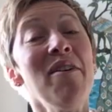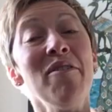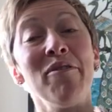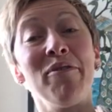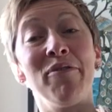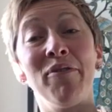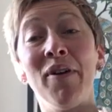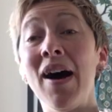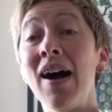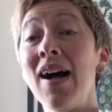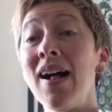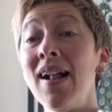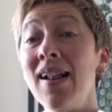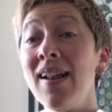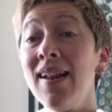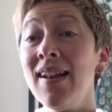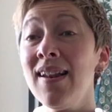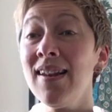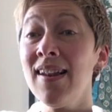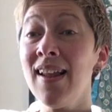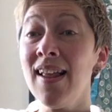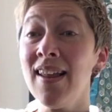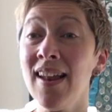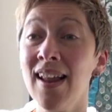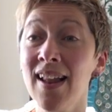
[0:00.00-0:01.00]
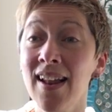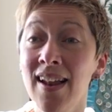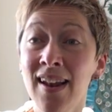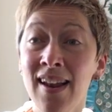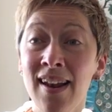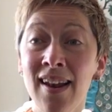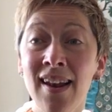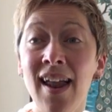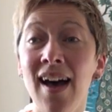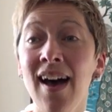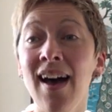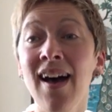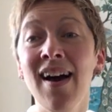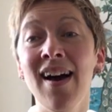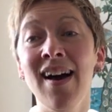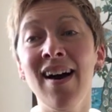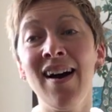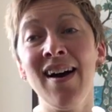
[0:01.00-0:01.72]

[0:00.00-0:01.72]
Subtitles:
Fa la la la,